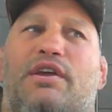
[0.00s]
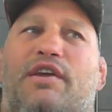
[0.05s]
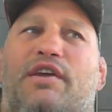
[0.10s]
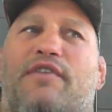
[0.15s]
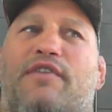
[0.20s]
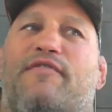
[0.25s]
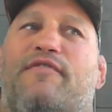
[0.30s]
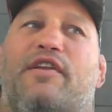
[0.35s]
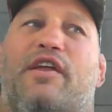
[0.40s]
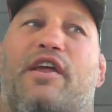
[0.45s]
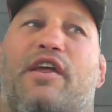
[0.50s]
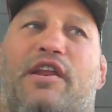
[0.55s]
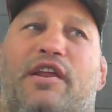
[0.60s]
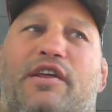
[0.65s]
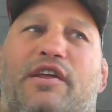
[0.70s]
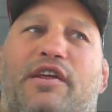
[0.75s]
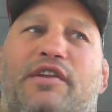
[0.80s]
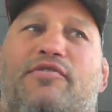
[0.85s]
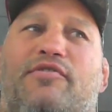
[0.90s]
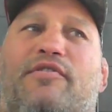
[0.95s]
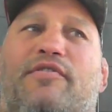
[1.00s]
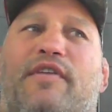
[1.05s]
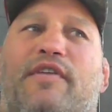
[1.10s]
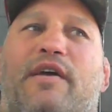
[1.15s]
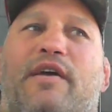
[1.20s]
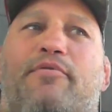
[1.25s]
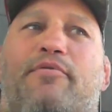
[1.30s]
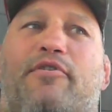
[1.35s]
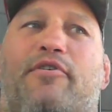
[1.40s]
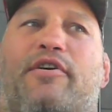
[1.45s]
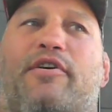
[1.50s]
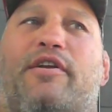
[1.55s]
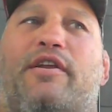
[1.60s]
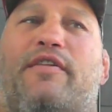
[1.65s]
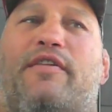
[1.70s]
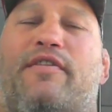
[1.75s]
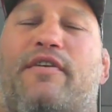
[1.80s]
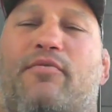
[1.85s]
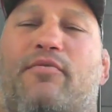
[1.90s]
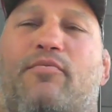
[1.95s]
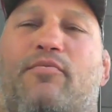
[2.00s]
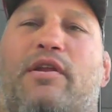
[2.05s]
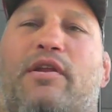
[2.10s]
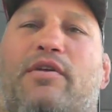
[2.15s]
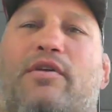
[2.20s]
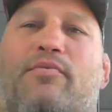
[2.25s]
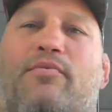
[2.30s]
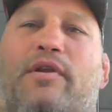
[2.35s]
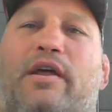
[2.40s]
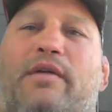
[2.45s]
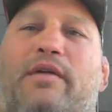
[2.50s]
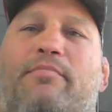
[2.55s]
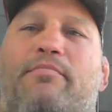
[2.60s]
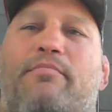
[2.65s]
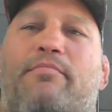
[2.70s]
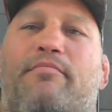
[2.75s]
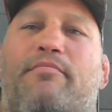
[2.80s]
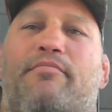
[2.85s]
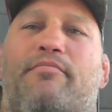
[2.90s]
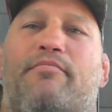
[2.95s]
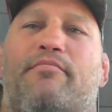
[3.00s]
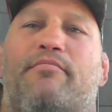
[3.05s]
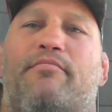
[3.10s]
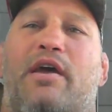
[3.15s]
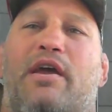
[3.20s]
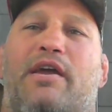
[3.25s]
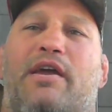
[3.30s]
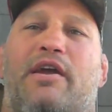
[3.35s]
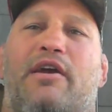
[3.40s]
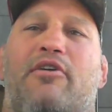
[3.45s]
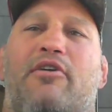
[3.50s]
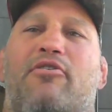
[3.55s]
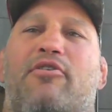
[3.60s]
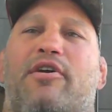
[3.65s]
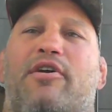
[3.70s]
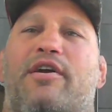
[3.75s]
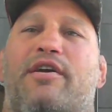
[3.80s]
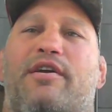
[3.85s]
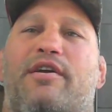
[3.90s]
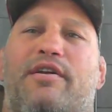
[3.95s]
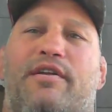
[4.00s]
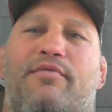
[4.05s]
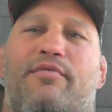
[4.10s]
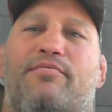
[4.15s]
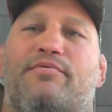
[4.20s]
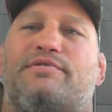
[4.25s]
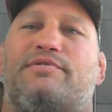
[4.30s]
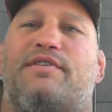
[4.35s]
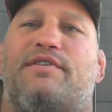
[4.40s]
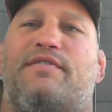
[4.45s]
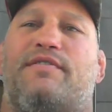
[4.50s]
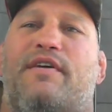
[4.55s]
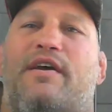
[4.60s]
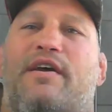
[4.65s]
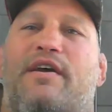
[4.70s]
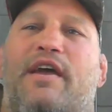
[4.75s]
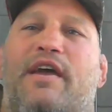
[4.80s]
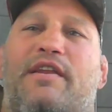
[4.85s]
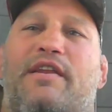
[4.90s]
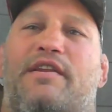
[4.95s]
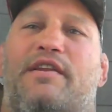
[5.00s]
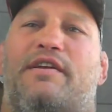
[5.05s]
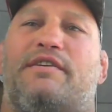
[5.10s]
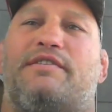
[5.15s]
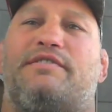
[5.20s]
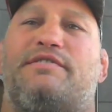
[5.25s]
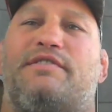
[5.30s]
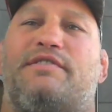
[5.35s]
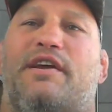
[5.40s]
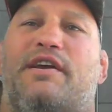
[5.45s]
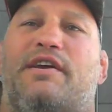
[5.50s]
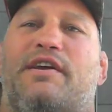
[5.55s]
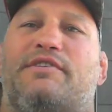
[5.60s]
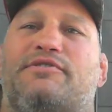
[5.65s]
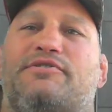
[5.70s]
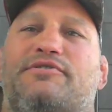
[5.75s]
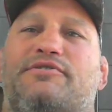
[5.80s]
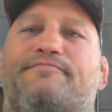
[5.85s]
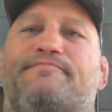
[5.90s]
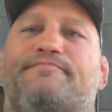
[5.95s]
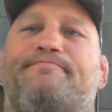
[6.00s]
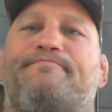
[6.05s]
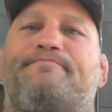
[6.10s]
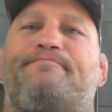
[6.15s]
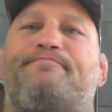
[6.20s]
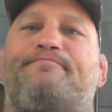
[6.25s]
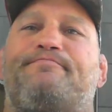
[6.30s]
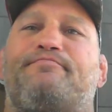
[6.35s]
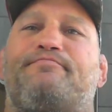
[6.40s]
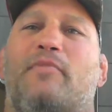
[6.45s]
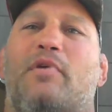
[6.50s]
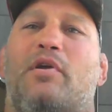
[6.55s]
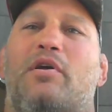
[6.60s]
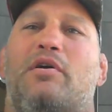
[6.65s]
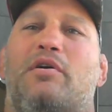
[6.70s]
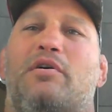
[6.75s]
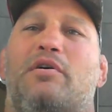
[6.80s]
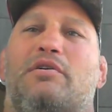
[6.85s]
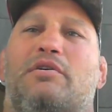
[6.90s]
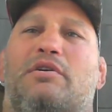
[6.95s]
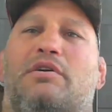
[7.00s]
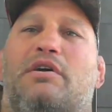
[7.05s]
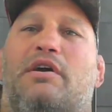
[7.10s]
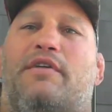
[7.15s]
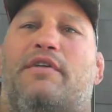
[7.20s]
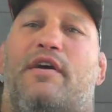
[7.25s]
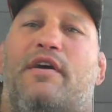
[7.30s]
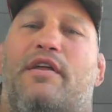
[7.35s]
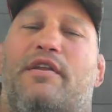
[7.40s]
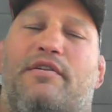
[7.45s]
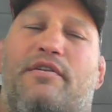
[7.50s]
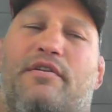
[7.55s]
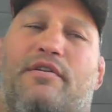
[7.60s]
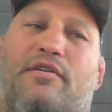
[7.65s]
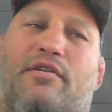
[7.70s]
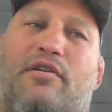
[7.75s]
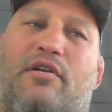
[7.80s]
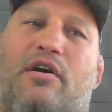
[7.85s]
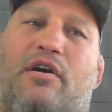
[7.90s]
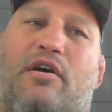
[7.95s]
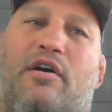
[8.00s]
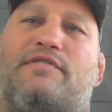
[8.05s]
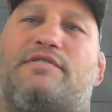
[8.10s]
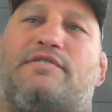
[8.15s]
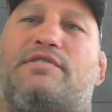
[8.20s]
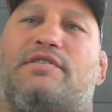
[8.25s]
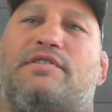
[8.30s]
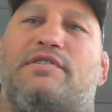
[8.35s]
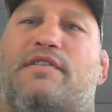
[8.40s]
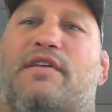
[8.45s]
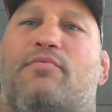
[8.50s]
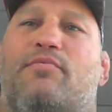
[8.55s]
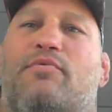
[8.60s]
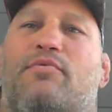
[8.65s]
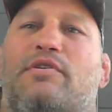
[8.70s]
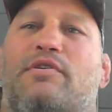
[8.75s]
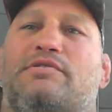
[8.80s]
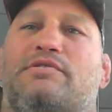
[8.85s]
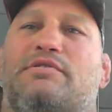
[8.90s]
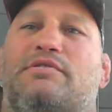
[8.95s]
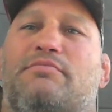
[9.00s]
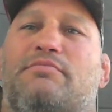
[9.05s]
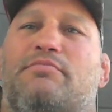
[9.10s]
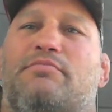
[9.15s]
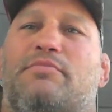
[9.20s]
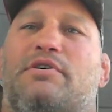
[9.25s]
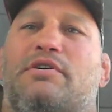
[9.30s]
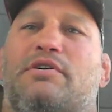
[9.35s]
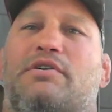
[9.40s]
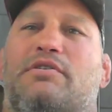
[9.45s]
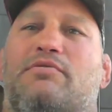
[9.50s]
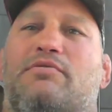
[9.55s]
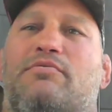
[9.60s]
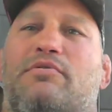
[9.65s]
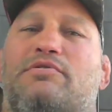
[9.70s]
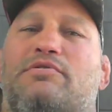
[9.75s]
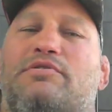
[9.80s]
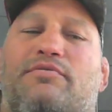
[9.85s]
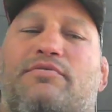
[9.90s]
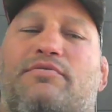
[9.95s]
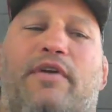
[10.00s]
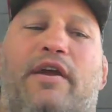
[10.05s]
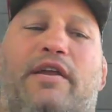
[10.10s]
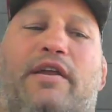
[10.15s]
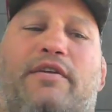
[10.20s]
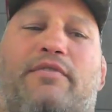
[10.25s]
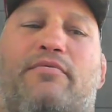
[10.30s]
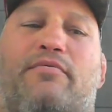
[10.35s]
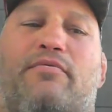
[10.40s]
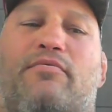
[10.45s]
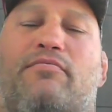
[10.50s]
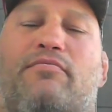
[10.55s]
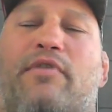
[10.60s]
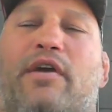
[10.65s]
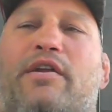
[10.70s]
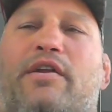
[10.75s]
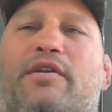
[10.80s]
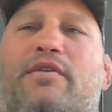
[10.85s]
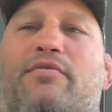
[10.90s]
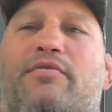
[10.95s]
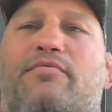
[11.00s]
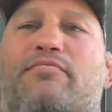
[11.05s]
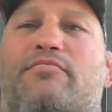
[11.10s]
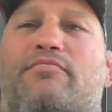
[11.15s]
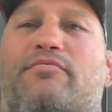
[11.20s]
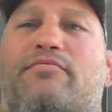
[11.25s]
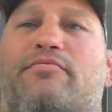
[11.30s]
if needed during that period. I think when I met Gary, it was in the editing stage, and then obviously they want some quotes, and Randy